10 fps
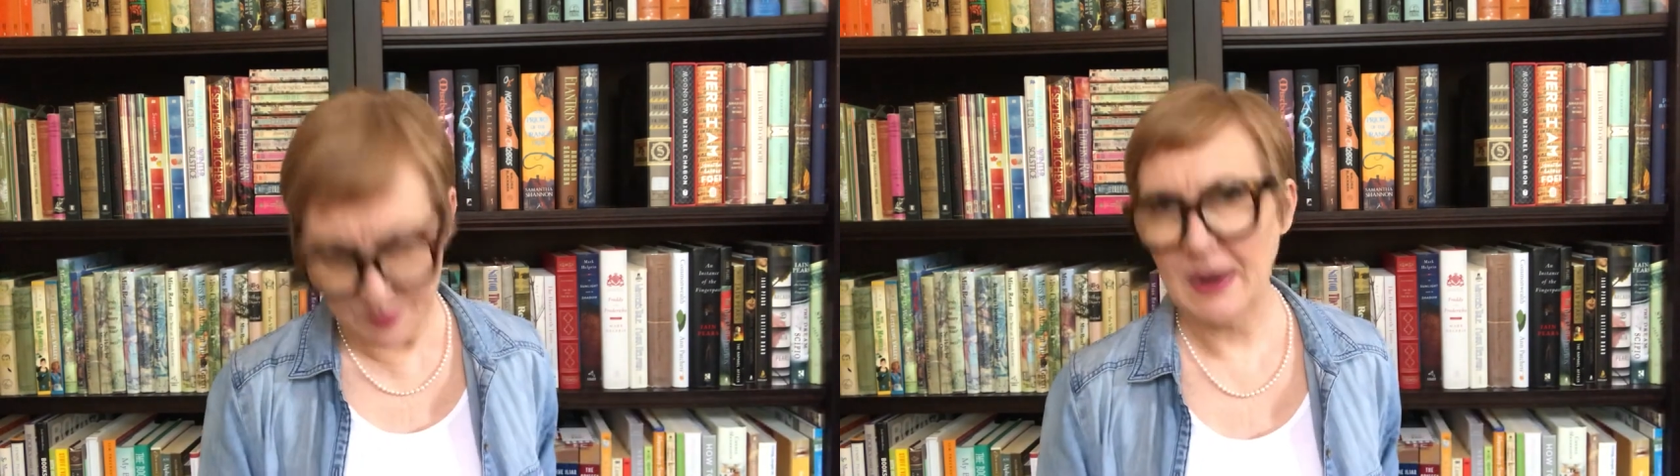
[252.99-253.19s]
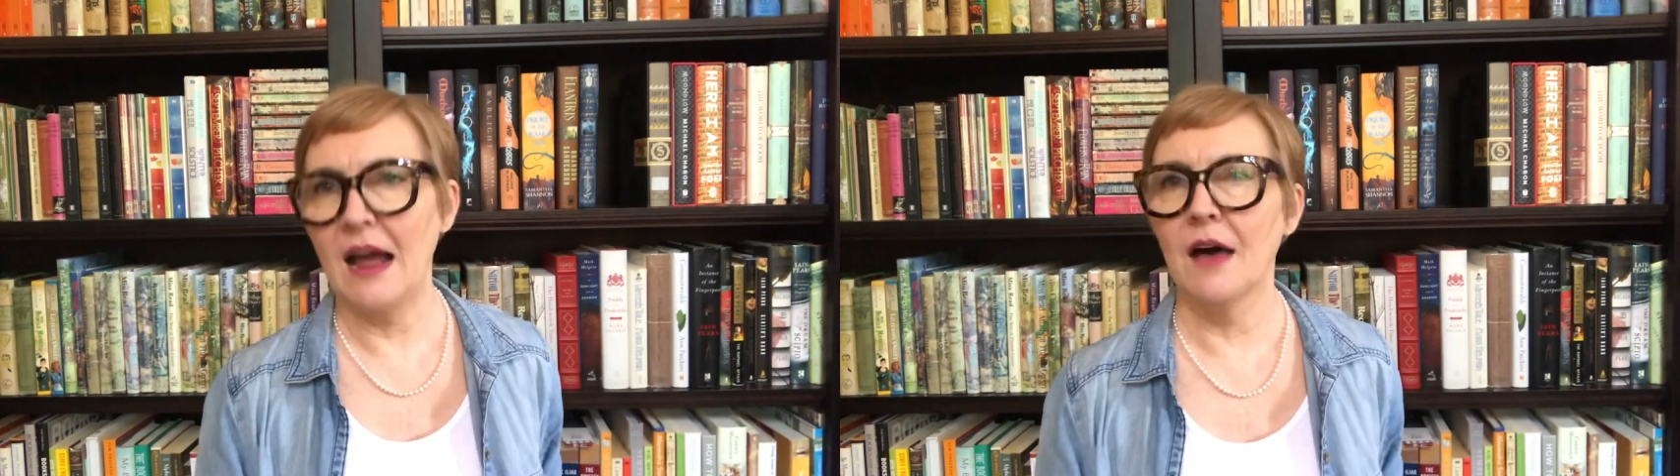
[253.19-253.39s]

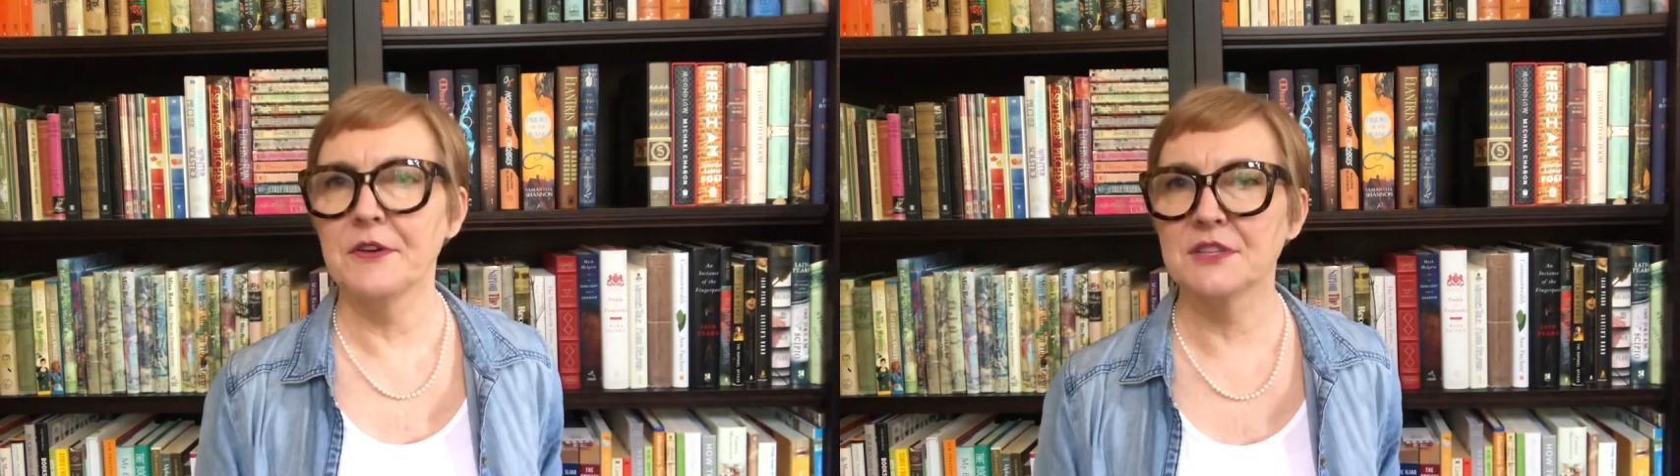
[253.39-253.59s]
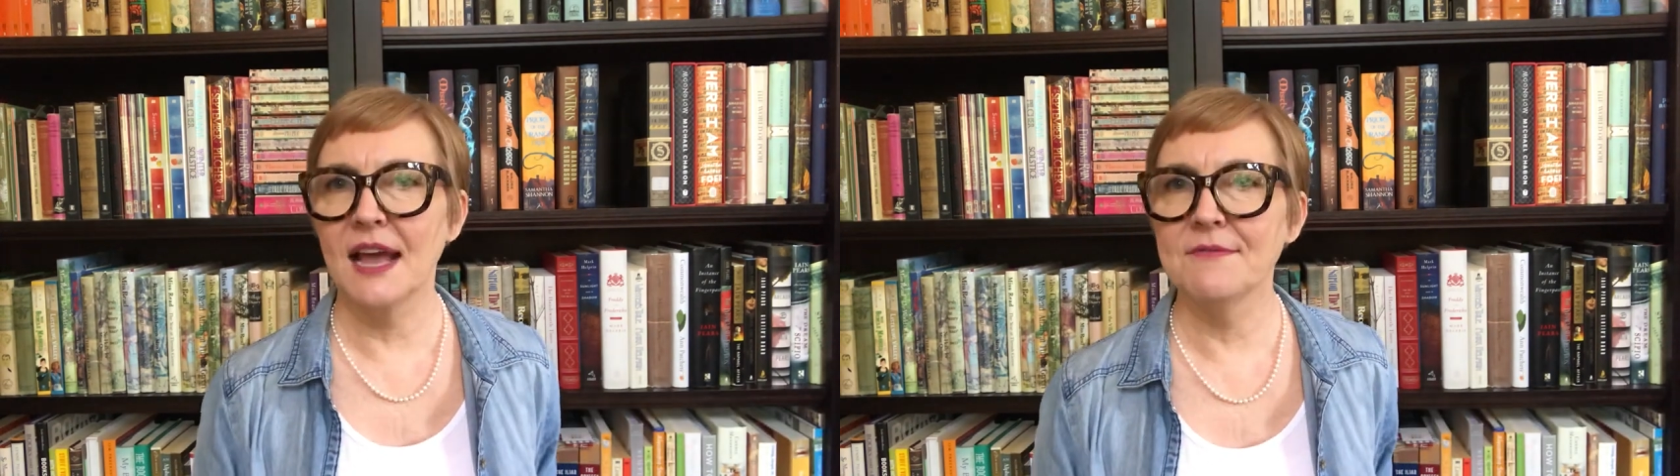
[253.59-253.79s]
by
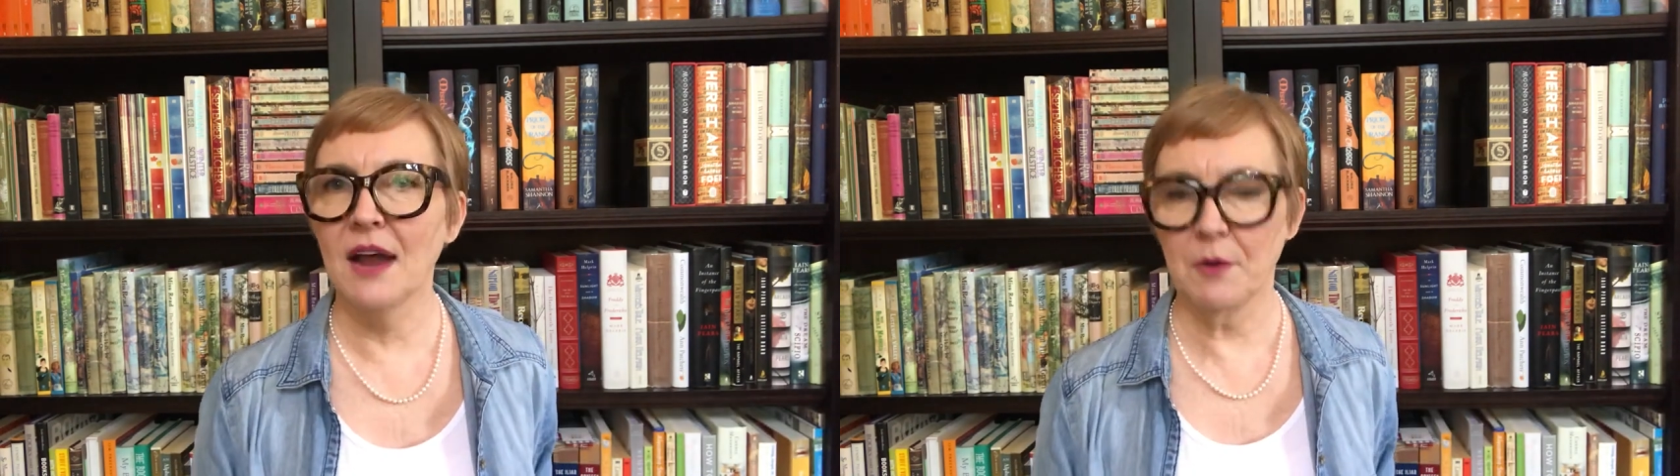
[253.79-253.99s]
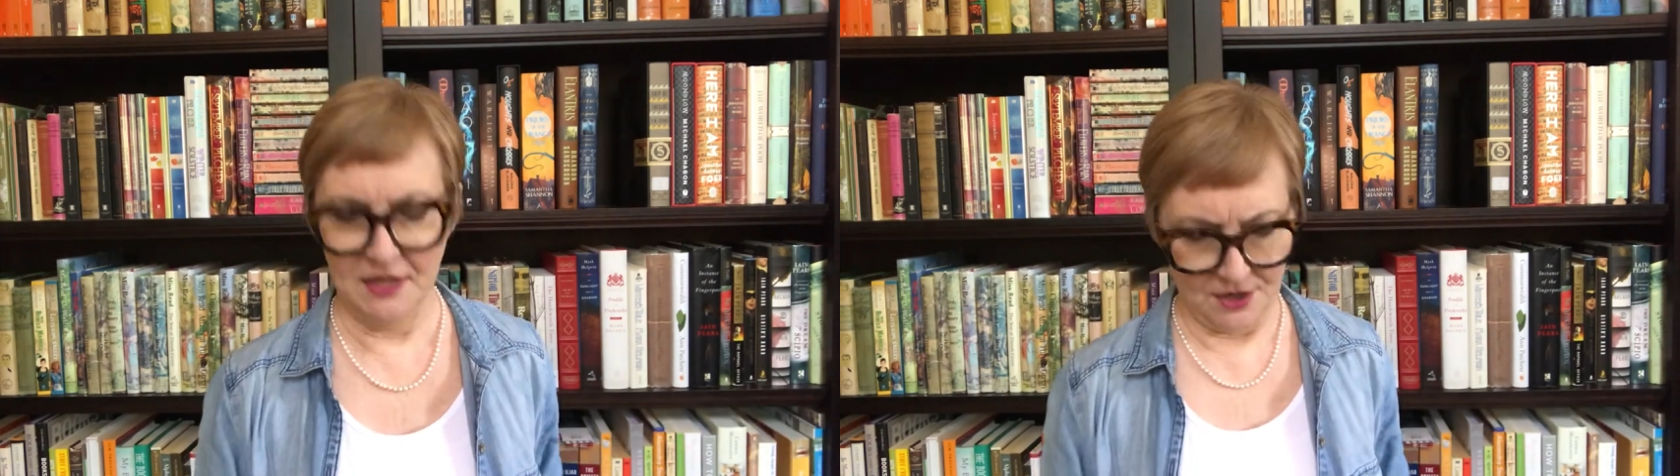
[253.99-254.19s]
authors I have
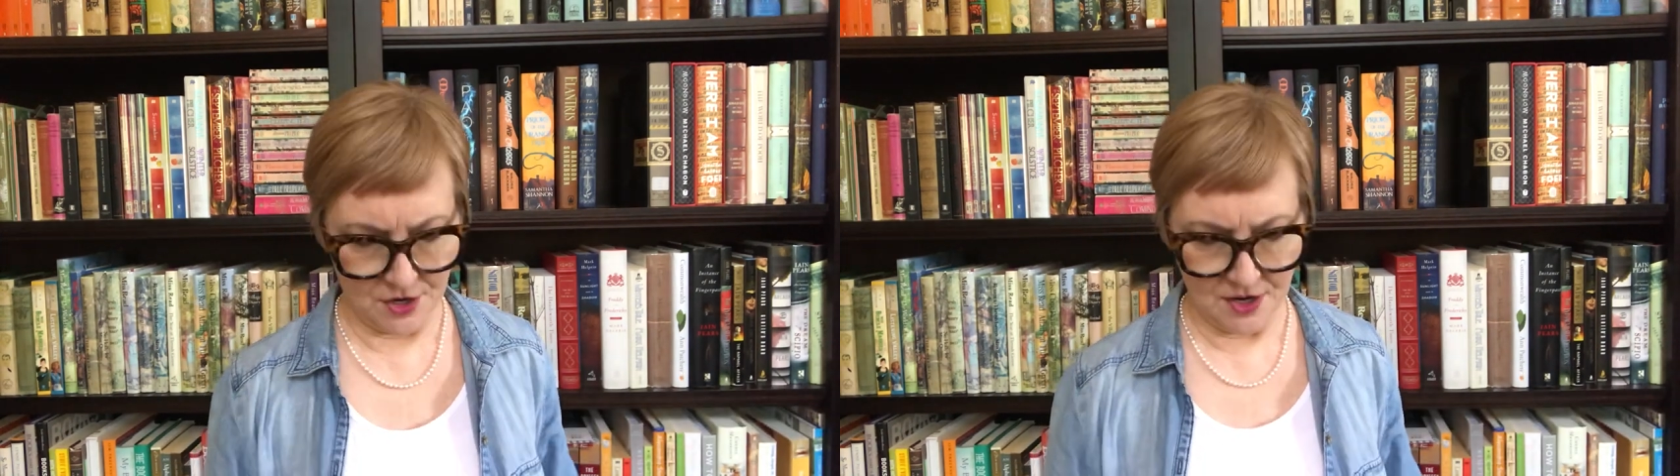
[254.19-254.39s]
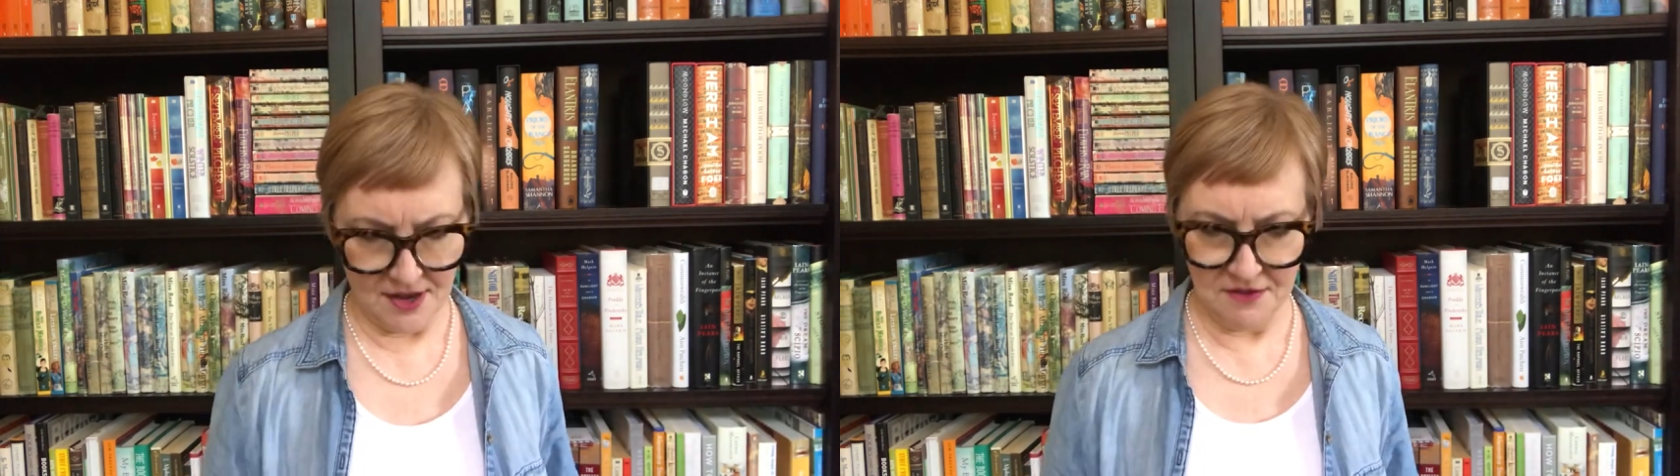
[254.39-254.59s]
not really
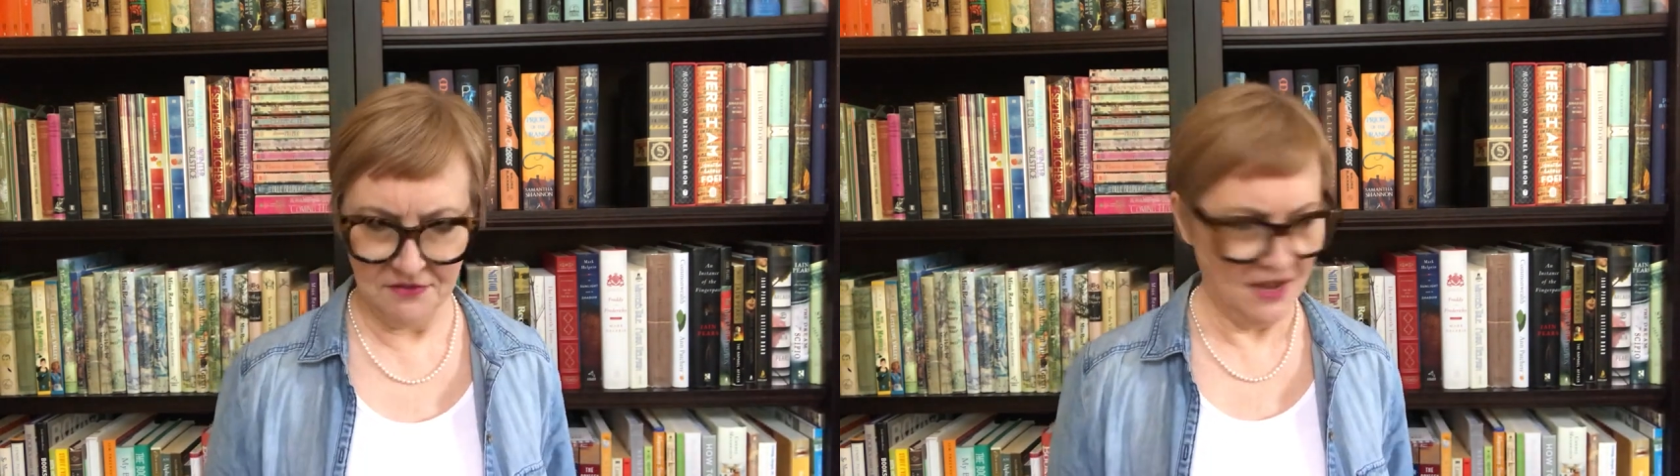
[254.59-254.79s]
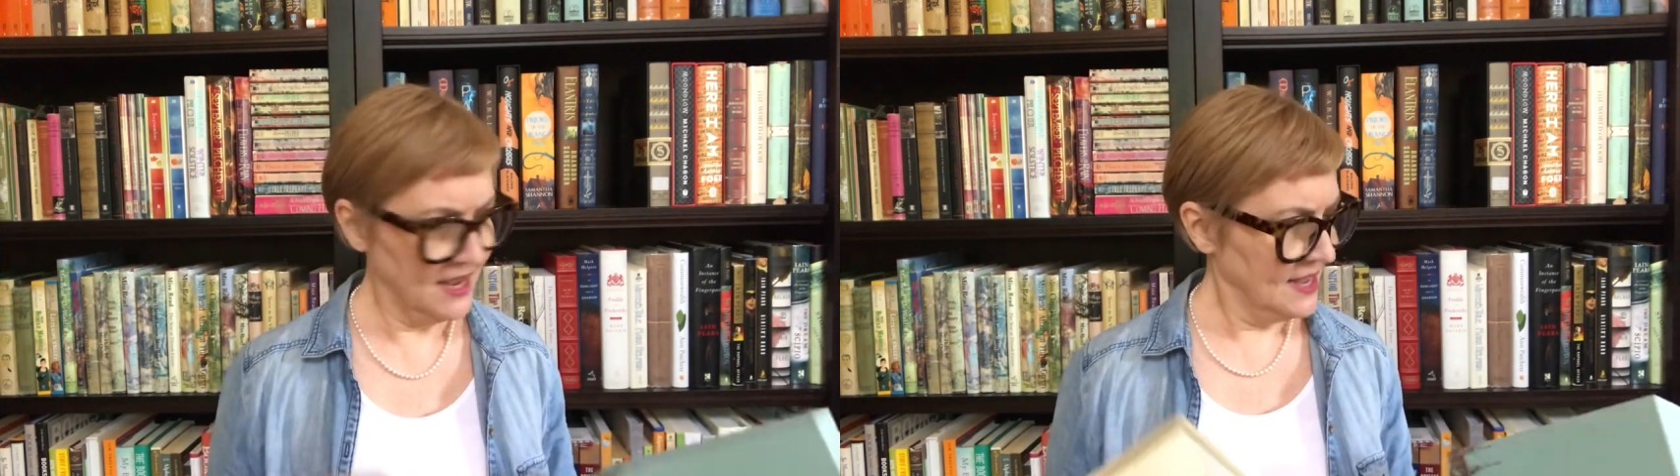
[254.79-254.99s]
heard of.